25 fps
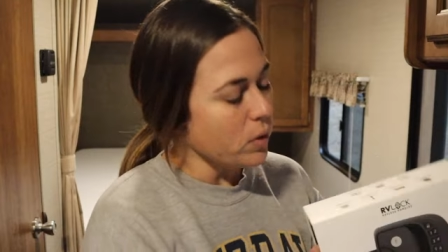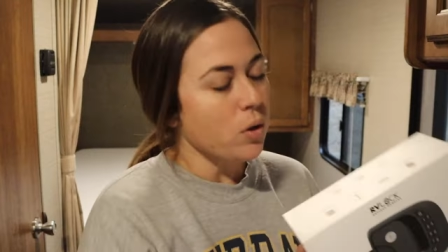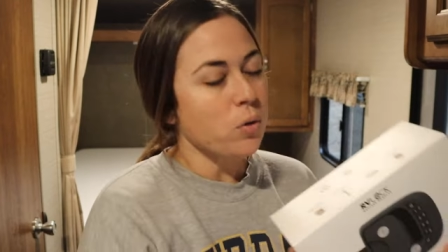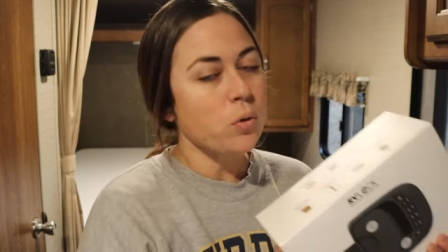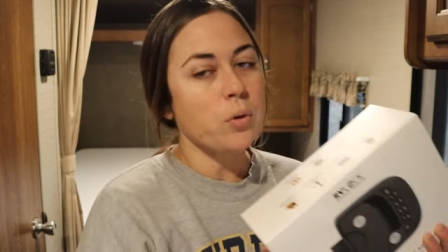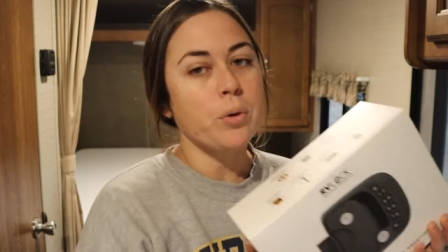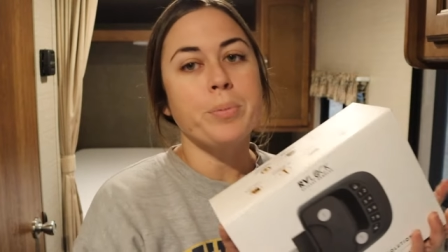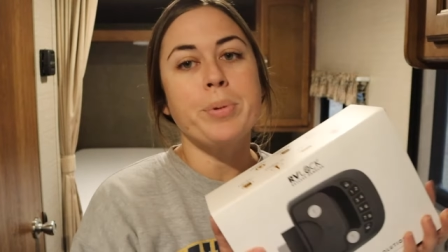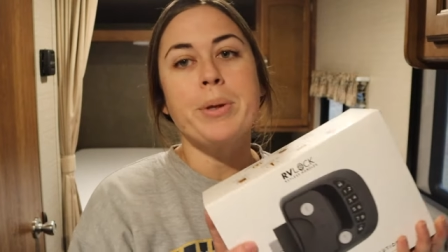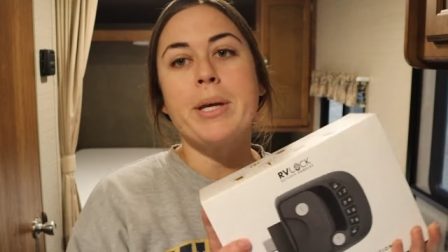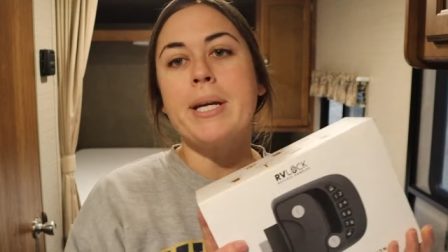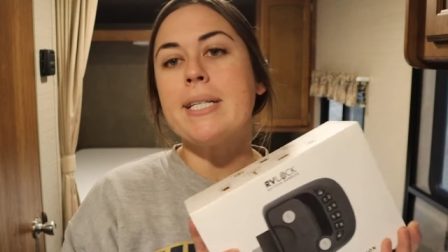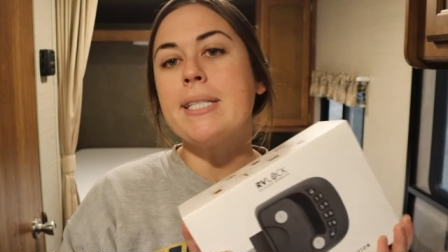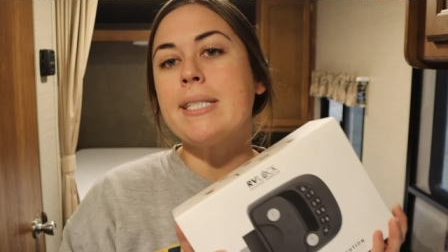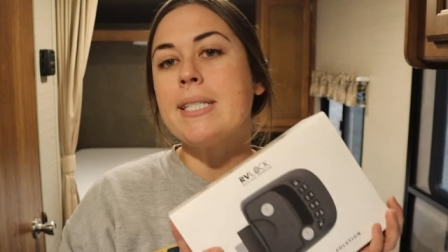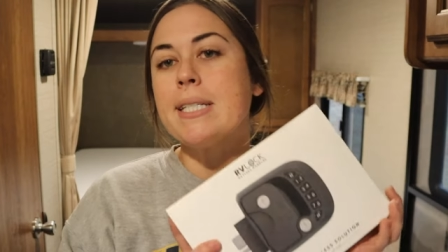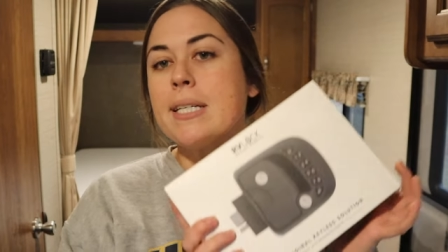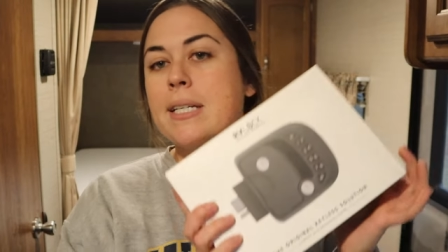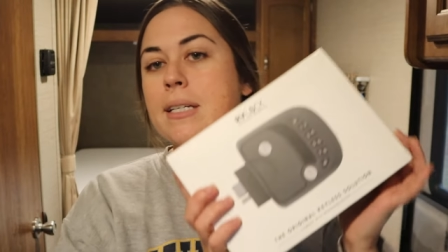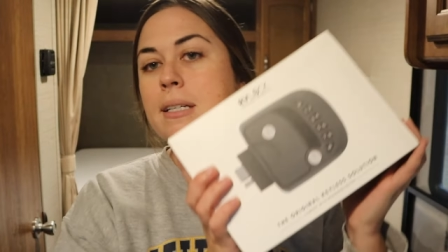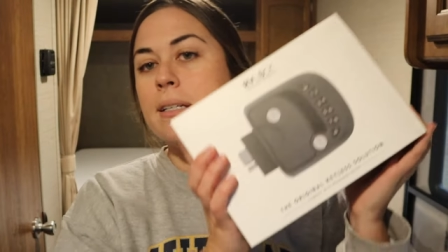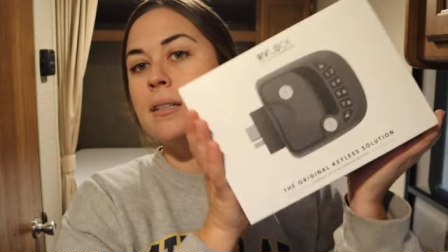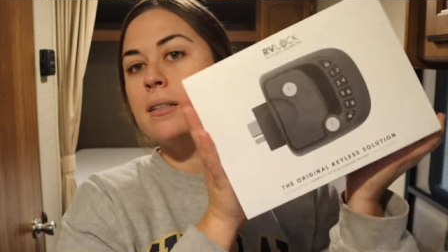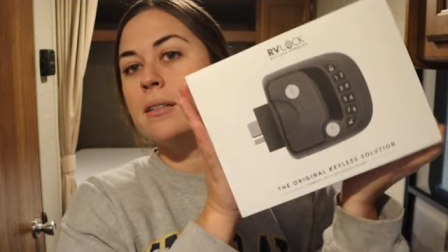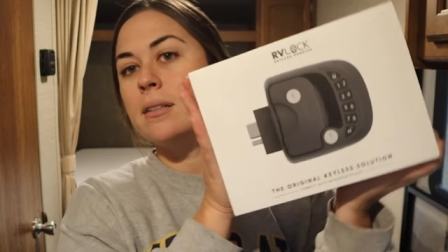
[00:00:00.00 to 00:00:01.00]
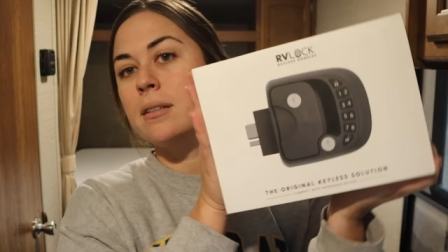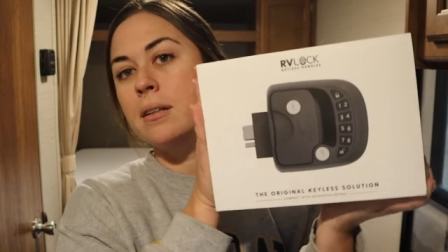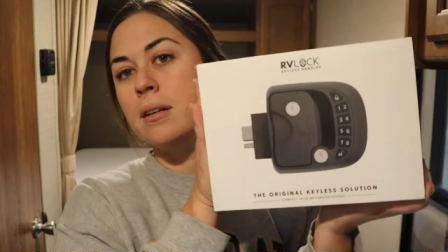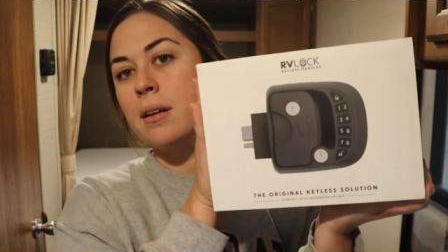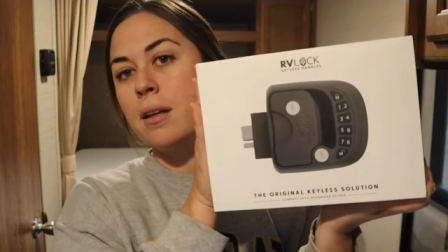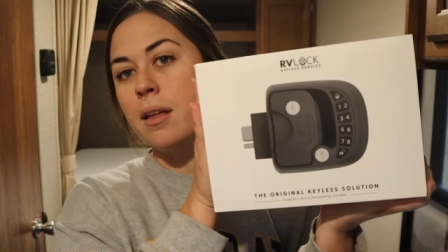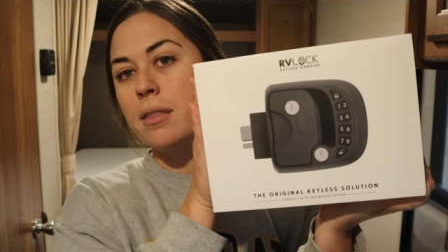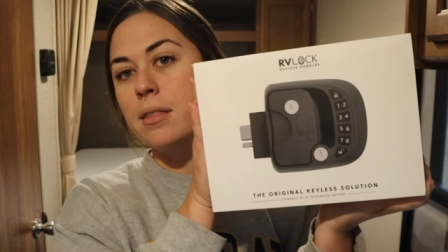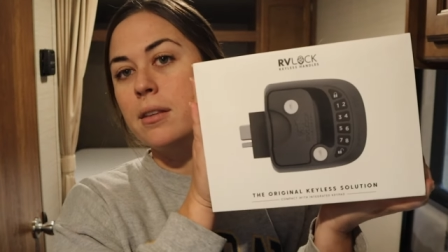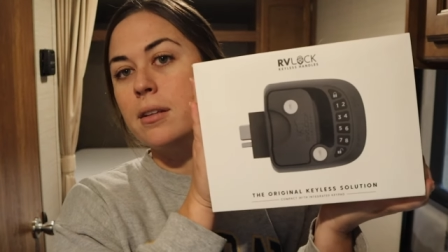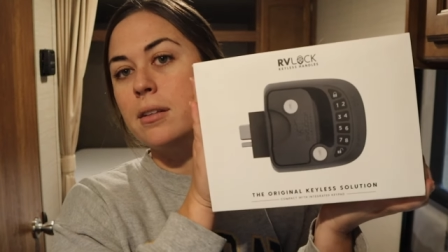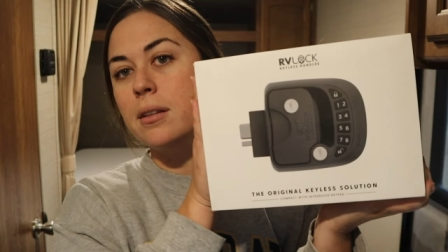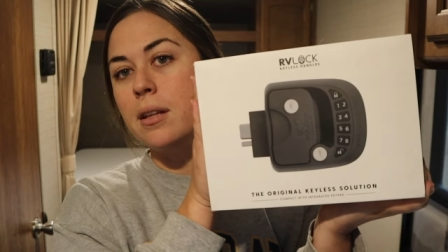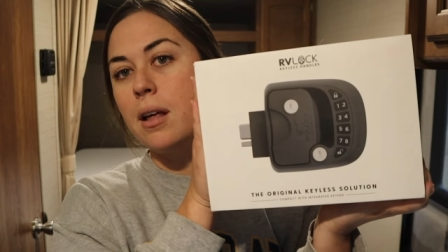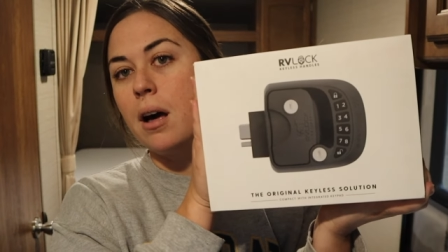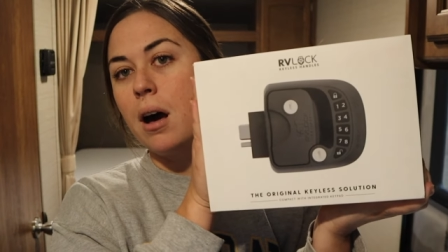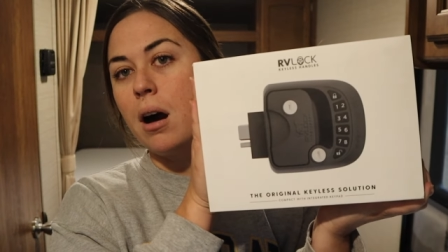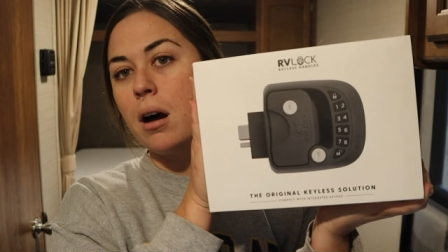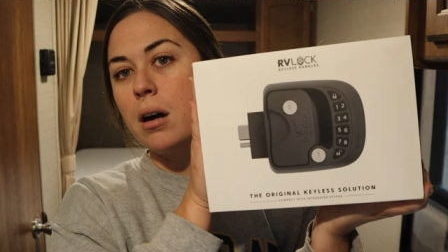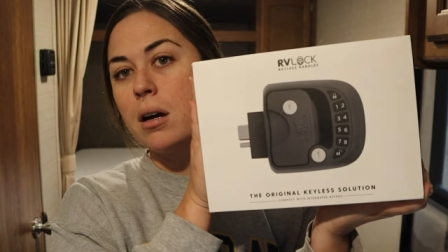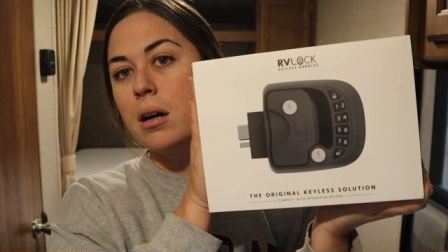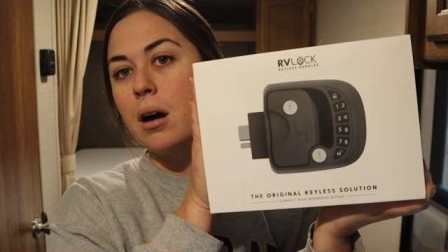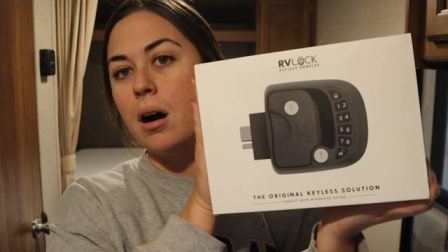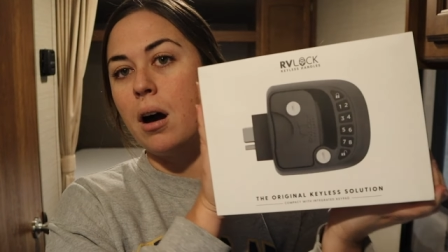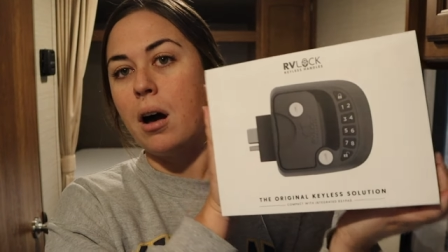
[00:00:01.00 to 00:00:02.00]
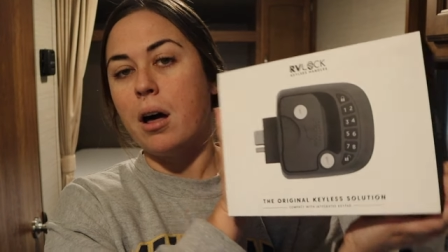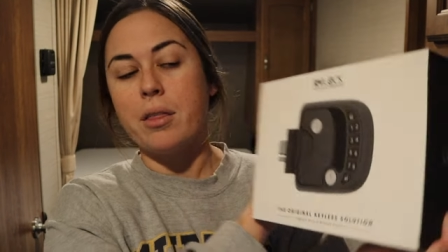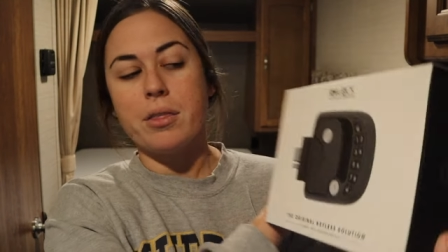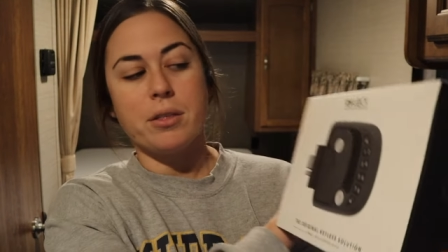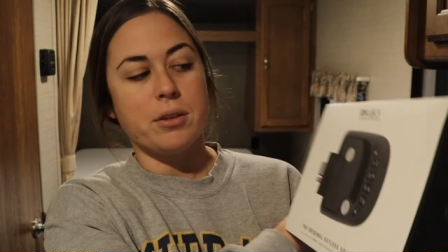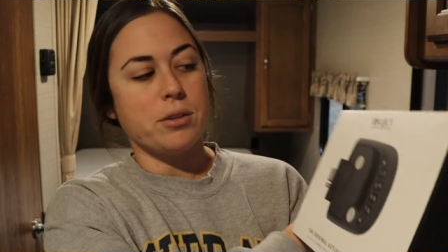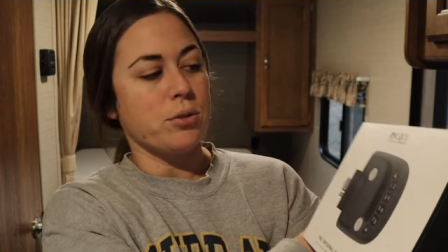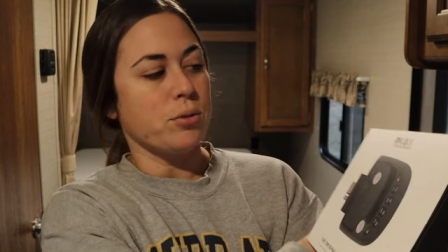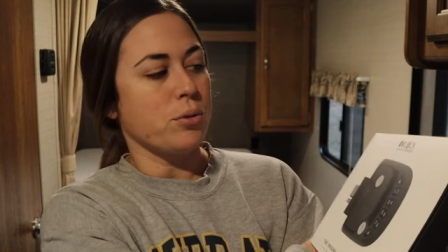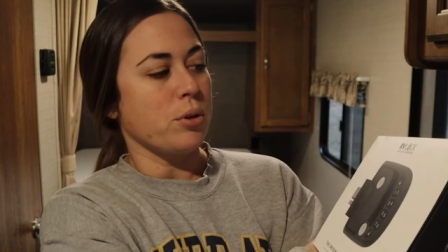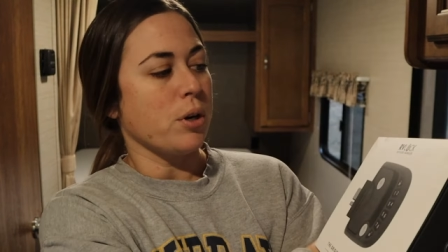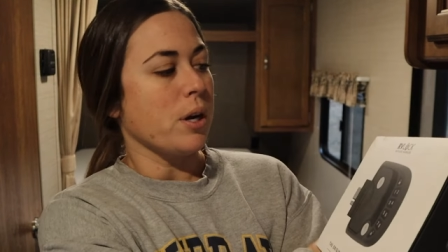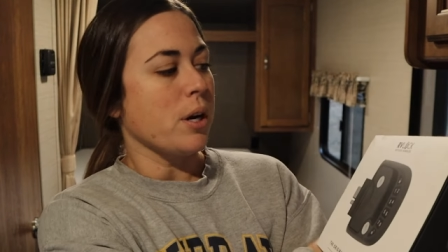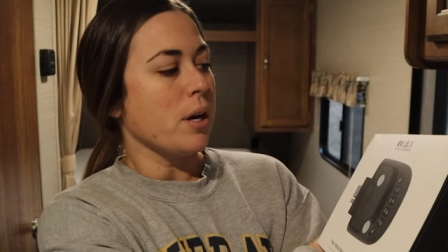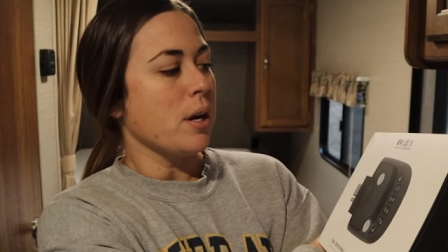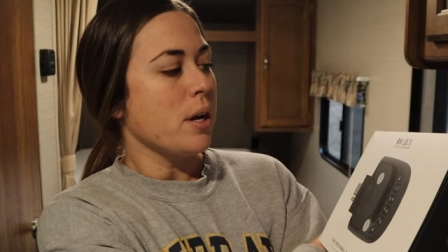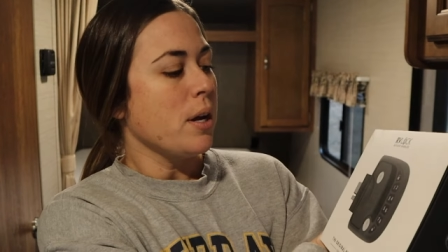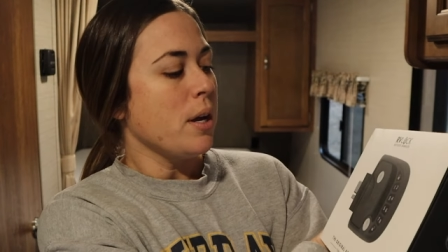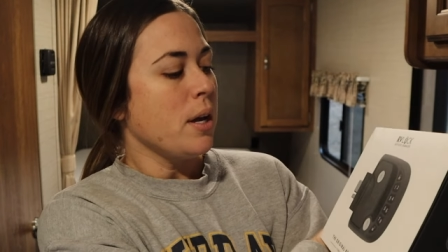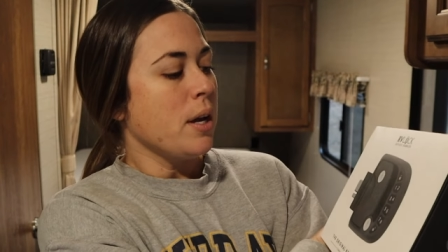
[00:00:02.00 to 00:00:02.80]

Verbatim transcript: replacing the lock on the door.